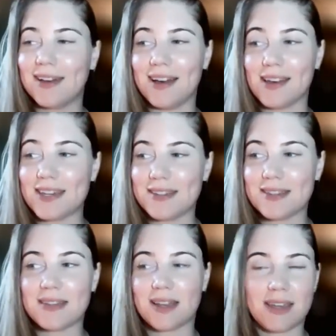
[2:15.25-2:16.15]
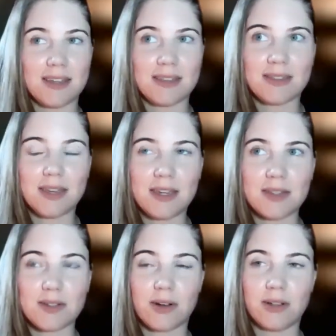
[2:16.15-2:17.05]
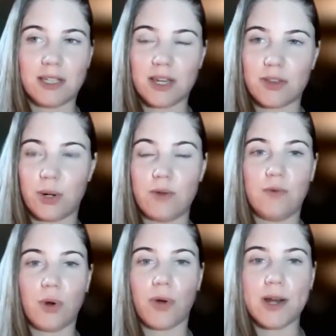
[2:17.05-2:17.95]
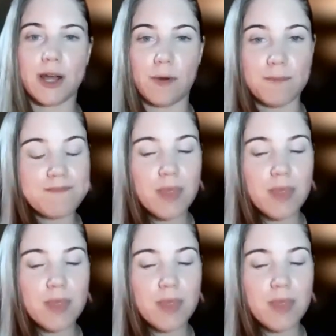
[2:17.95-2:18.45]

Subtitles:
I think he's currently like 34 right now.